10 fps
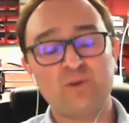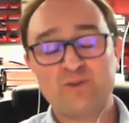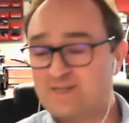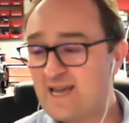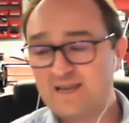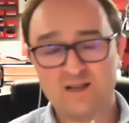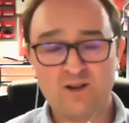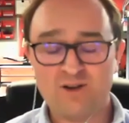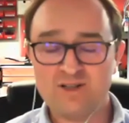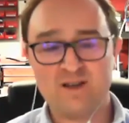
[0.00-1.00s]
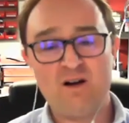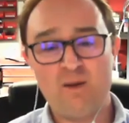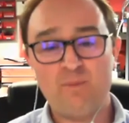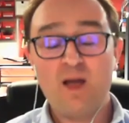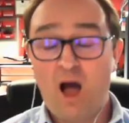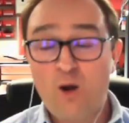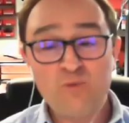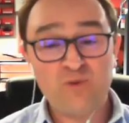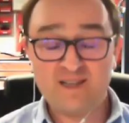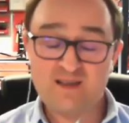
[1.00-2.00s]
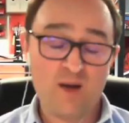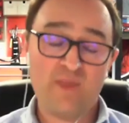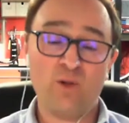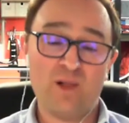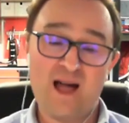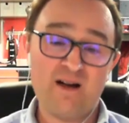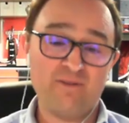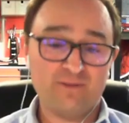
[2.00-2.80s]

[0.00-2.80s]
So it takes a lot of time, hopefully time they all have.